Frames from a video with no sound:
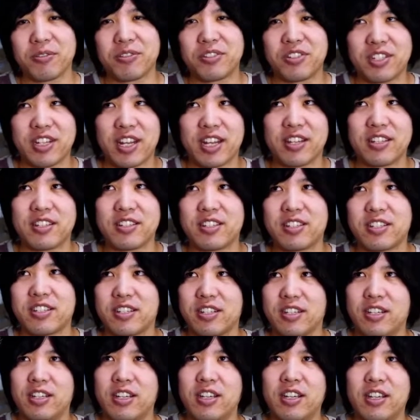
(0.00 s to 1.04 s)
since
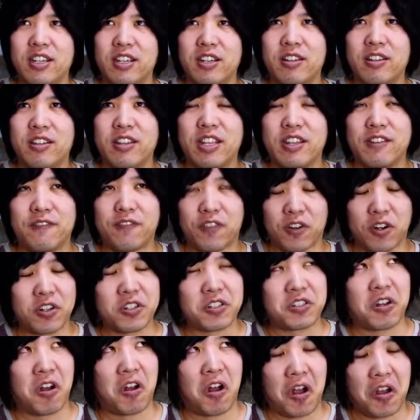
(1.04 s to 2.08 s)
the
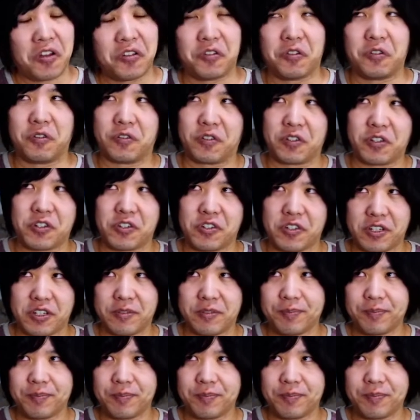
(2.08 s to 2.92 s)
first console version.